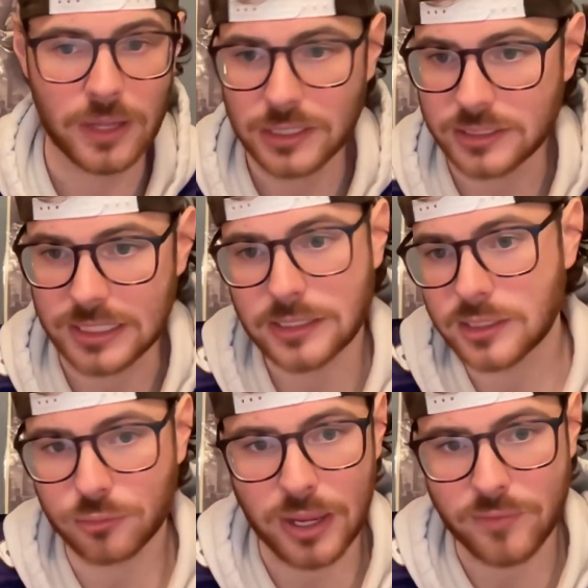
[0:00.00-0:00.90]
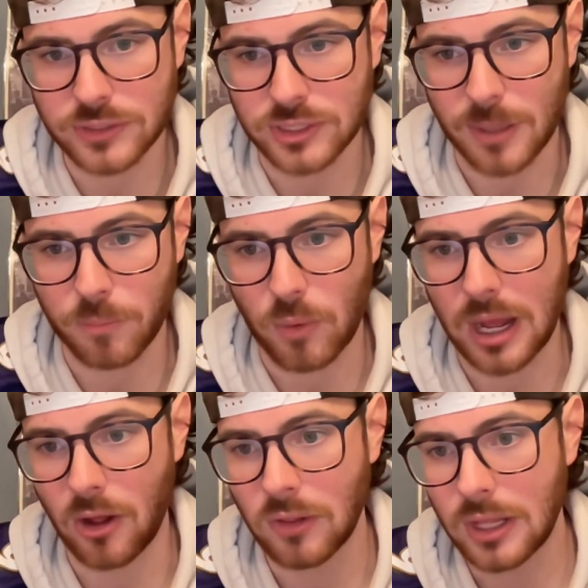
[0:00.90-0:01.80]
Sets the Ravens up
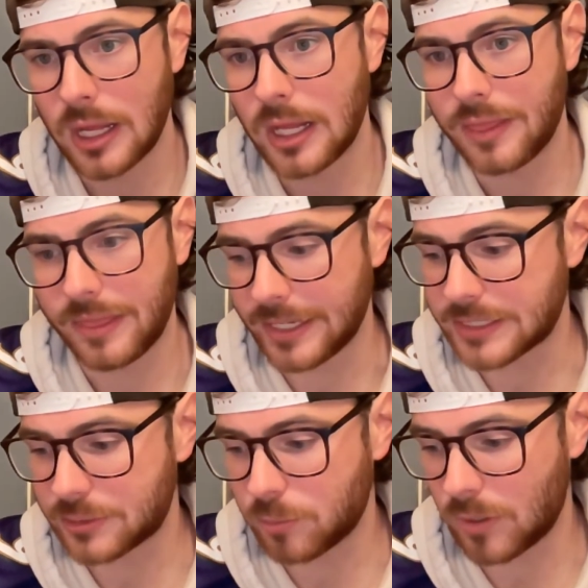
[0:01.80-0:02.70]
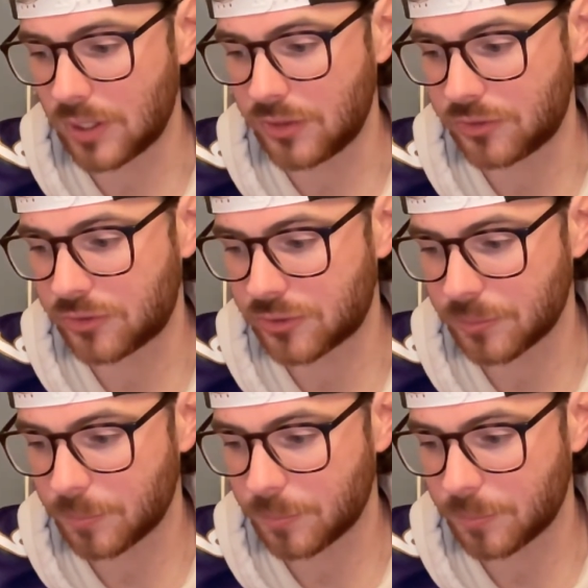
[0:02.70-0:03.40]
well. This was